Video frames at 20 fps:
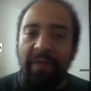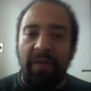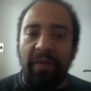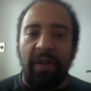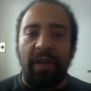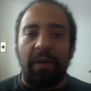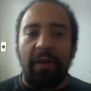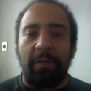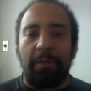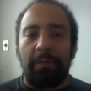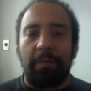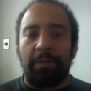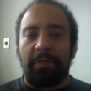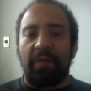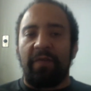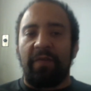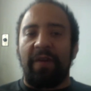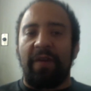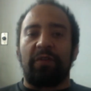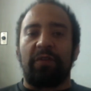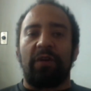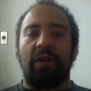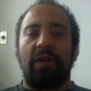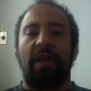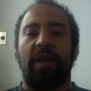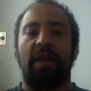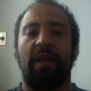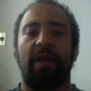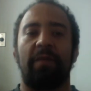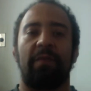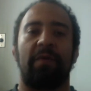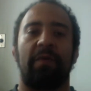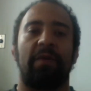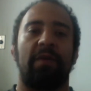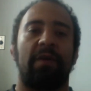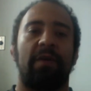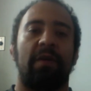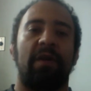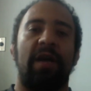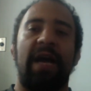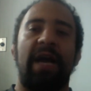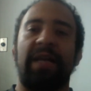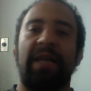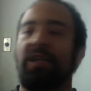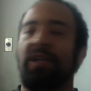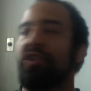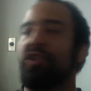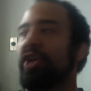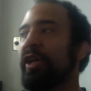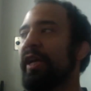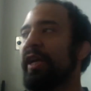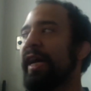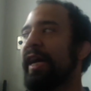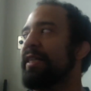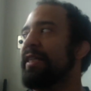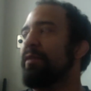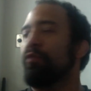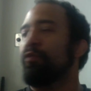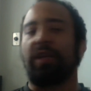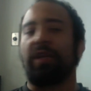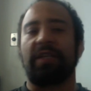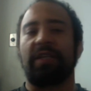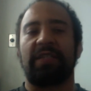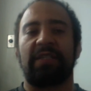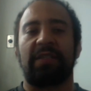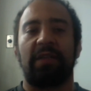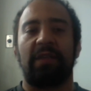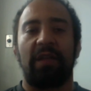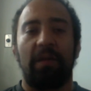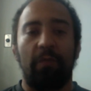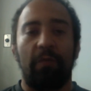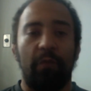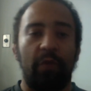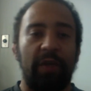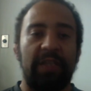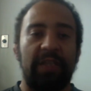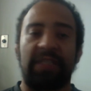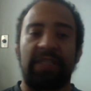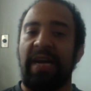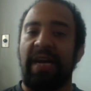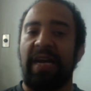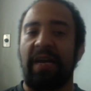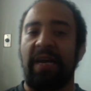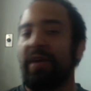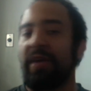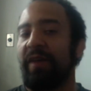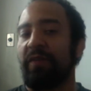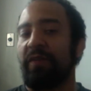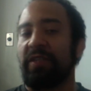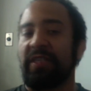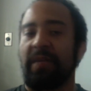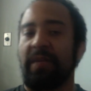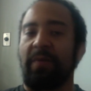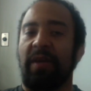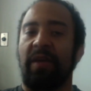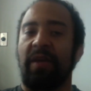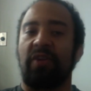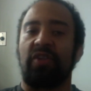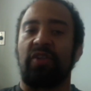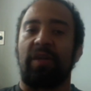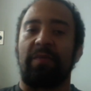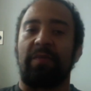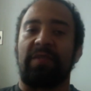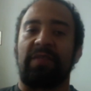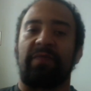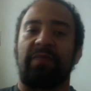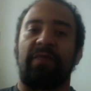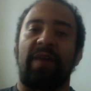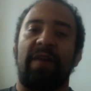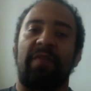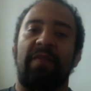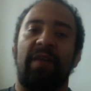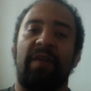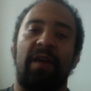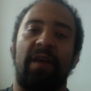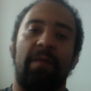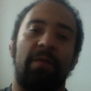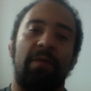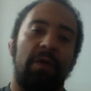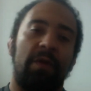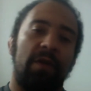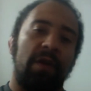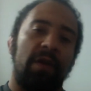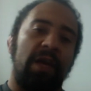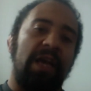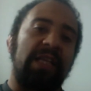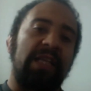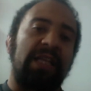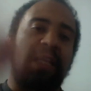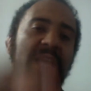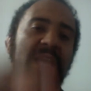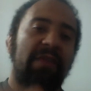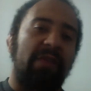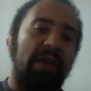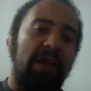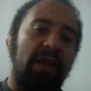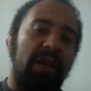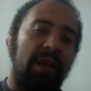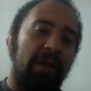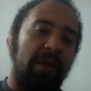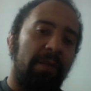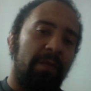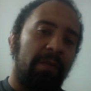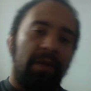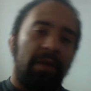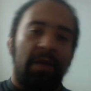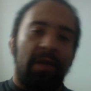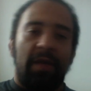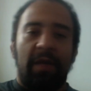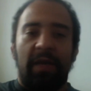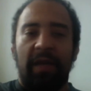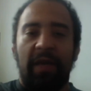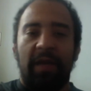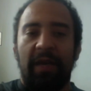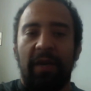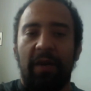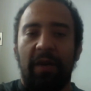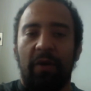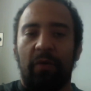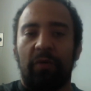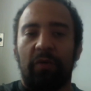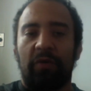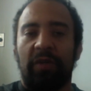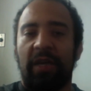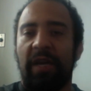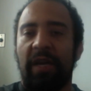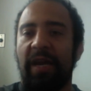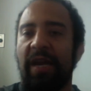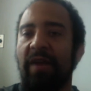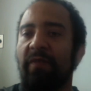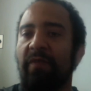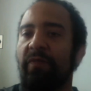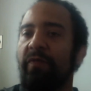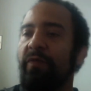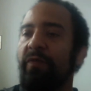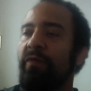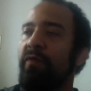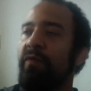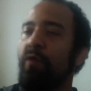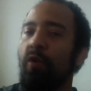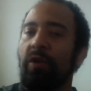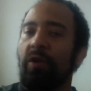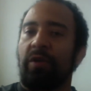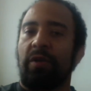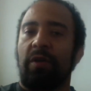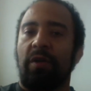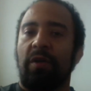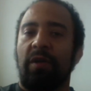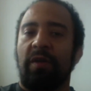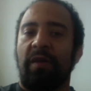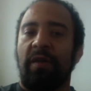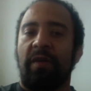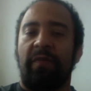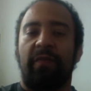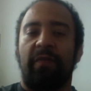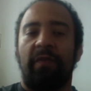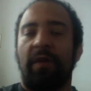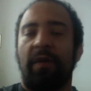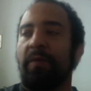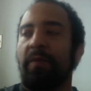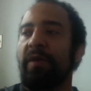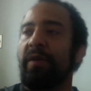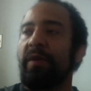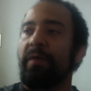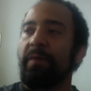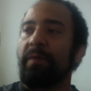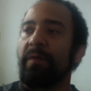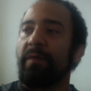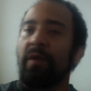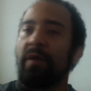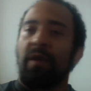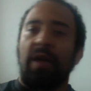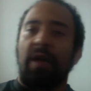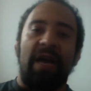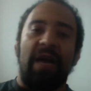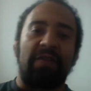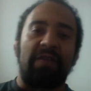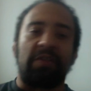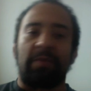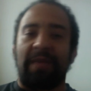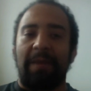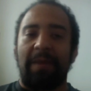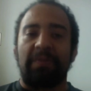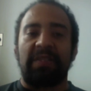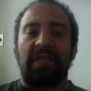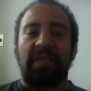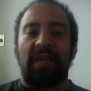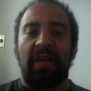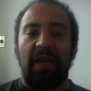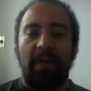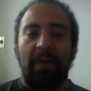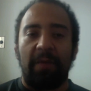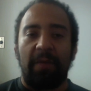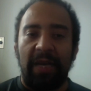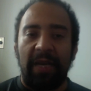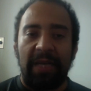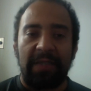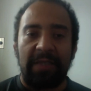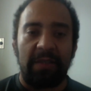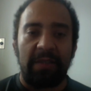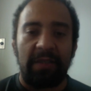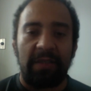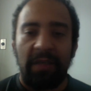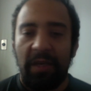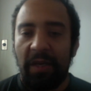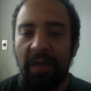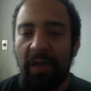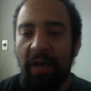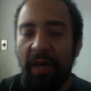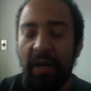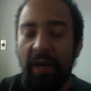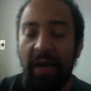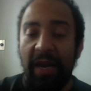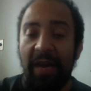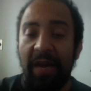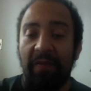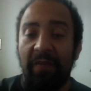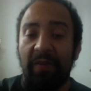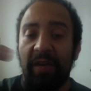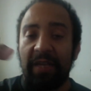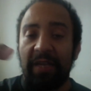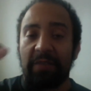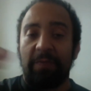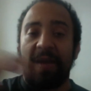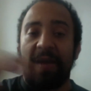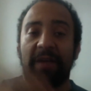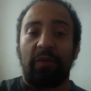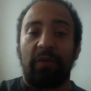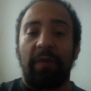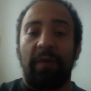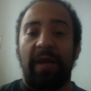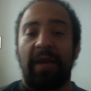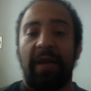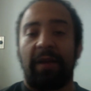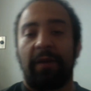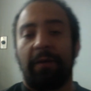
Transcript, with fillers: a.m., 5:30 a.m. Mm. I teach a class. I'm really, really excited. I have the same energy. I'm 5 a.m. at mm. 11 a.m. And hmm. you know, then I have 4:30. Uh, I mean, I have sometimes 10 a.m. classes, hmm. and I have class back to back.